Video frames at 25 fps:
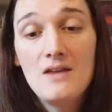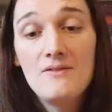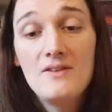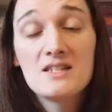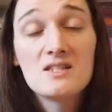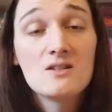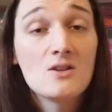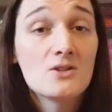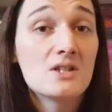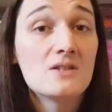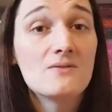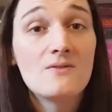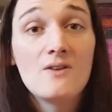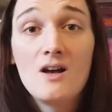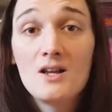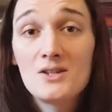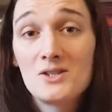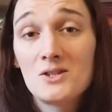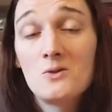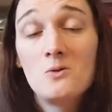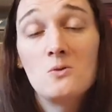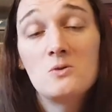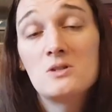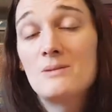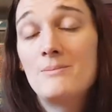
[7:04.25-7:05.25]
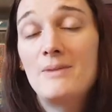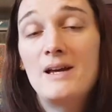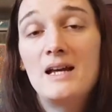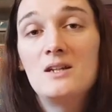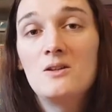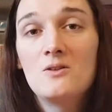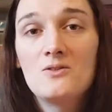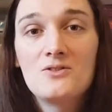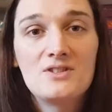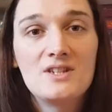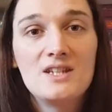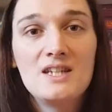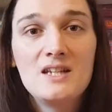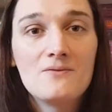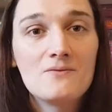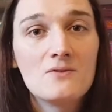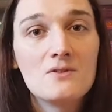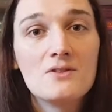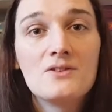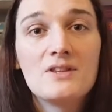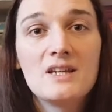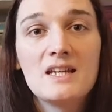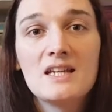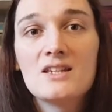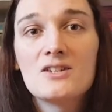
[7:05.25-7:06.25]
There's lots of articles about lots of
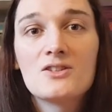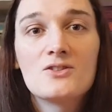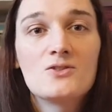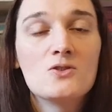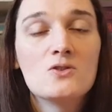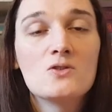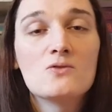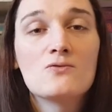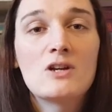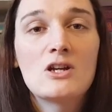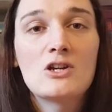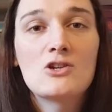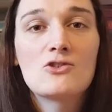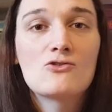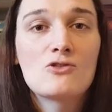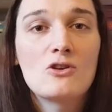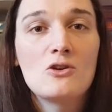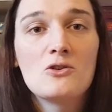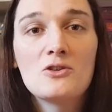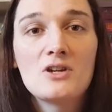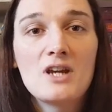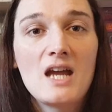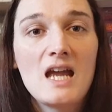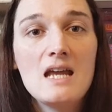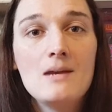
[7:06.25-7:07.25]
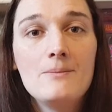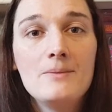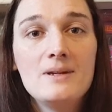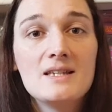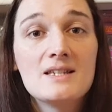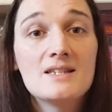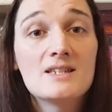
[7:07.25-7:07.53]
different things to do with retro gaming.